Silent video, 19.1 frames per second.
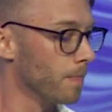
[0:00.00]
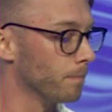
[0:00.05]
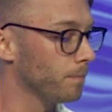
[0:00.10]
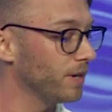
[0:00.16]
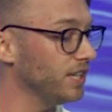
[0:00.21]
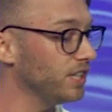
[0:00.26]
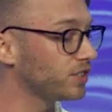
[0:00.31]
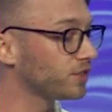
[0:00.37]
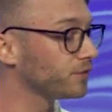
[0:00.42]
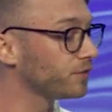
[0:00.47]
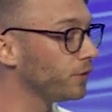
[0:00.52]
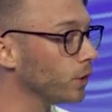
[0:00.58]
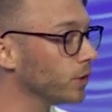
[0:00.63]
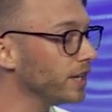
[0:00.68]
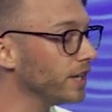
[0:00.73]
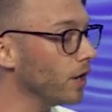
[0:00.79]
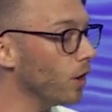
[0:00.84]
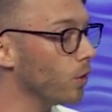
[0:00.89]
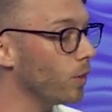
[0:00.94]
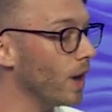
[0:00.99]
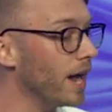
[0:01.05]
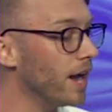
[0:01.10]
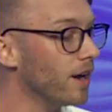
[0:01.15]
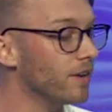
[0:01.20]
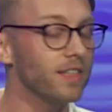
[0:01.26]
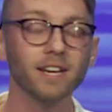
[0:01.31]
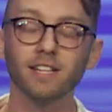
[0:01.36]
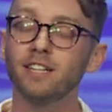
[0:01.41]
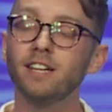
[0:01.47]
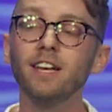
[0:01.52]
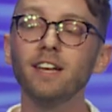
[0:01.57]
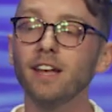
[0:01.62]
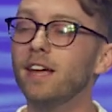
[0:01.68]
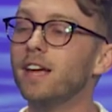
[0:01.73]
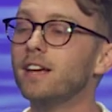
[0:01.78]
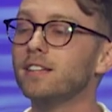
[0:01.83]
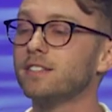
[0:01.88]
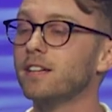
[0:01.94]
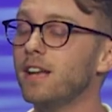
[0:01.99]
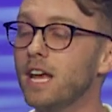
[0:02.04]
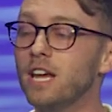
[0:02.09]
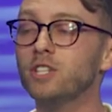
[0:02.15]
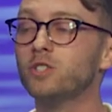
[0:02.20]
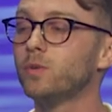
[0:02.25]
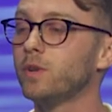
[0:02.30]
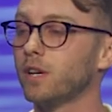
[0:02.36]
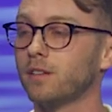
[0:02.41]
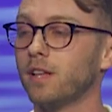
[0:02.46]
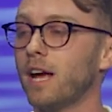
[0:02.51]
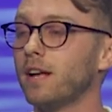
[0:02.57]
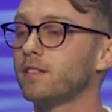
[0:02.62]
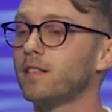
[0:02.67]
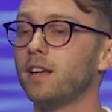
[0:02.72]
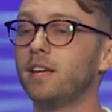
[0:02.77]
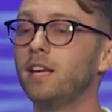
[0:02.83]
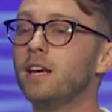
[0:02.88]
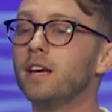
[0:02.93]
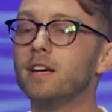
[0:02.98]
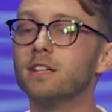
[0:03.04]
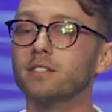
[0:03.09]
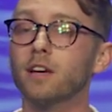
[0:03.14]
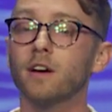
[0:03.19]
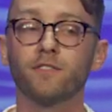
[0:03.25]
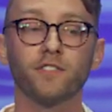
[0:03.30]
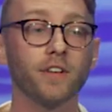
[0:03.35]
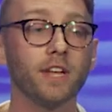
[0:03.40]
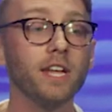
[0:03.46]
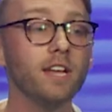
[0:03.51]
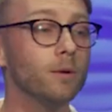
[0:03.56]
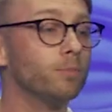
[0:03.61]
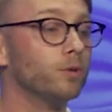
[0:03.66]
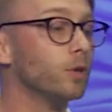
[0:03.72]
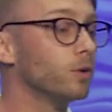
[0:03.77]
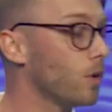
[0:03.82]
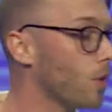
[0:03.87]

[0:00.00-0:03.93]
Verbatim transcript: But he's fully aware that he is an Israelite, that he is of Hebrew